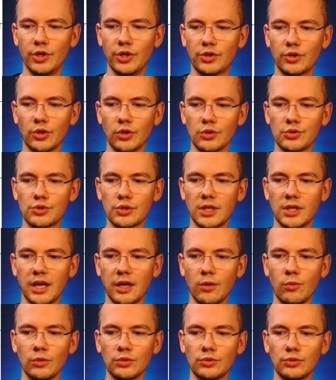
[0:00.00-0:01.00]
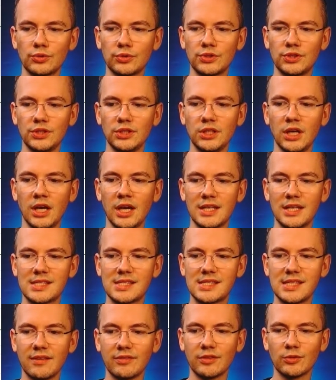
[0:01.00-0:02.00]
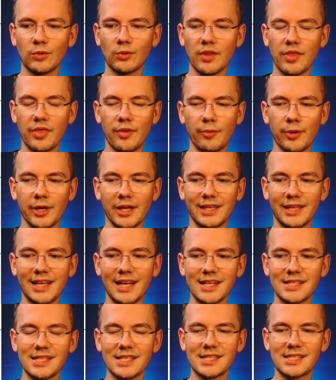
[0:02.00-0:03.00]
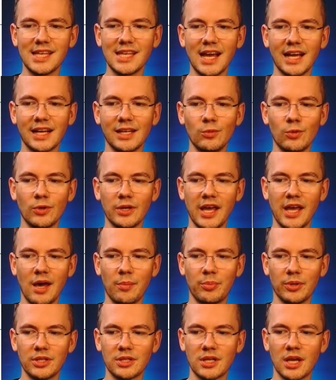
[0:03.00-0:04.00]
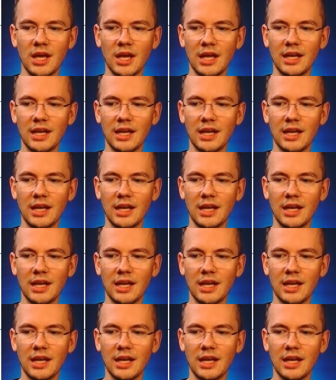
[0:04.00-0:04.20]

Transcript: told you that I want to see 713, and that's exactly what happened.